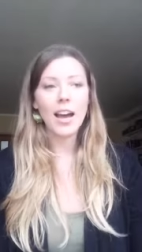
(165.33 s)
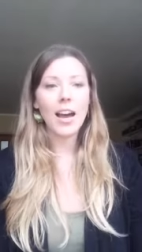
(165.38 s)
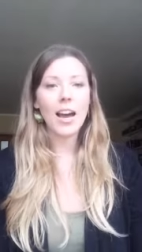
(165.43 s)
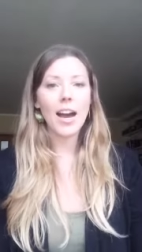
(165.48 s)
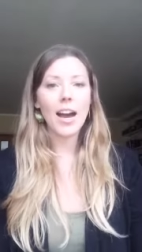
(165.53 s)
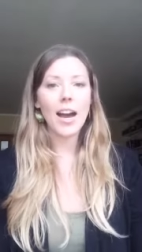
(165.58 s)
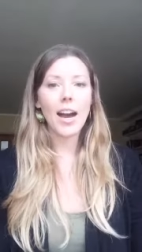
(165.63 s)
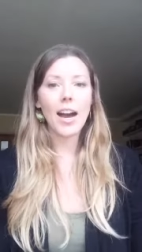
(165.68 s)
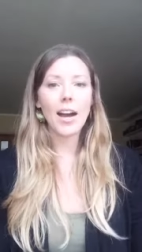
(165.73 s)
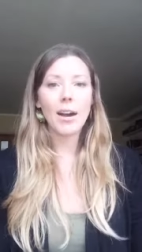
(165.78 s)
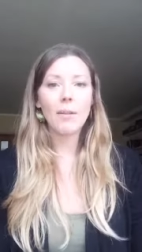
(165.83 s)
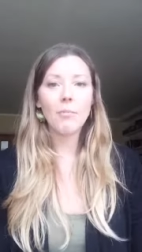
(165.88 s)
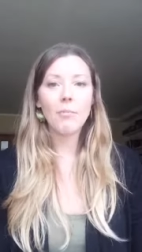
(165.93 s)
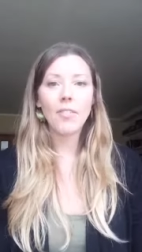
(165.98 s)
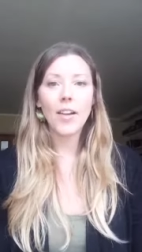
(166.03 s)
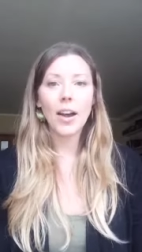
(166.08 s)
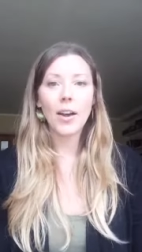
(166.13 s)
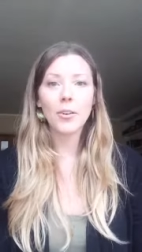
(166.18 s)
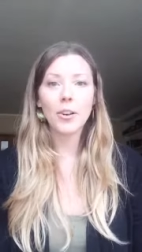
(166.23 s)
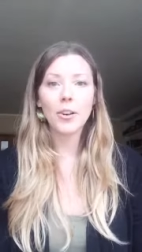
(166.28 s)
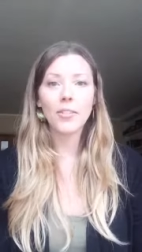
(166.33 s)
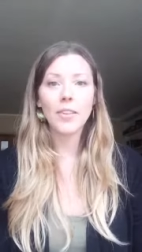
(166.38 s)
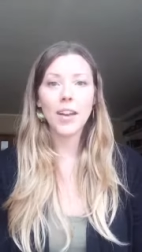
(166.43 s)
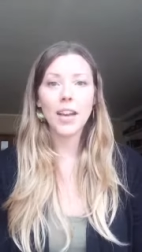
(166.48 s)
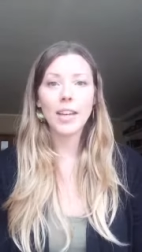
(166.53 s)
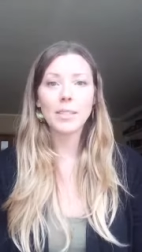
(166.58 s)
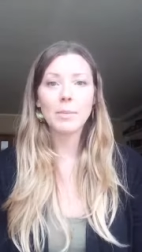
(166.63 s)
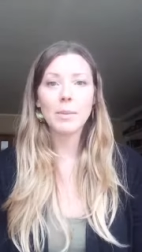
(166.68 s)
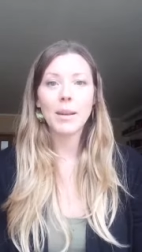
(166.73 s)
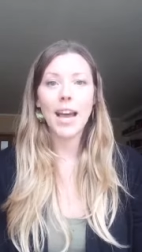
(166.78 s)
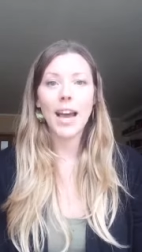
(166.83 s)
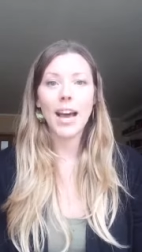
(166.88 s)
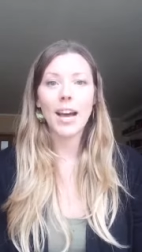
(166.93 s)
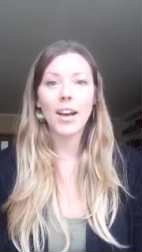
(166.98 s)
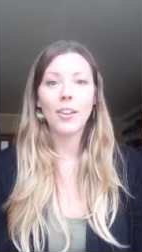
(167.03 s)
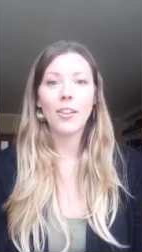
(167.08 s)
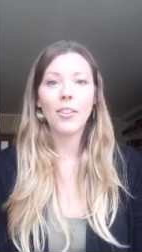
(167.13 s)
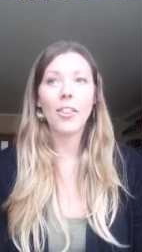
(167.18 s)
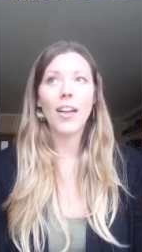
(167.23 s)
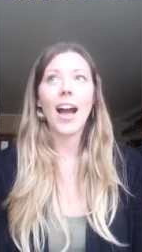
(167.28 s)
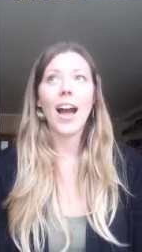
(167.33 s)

um, founder of Heisman Health.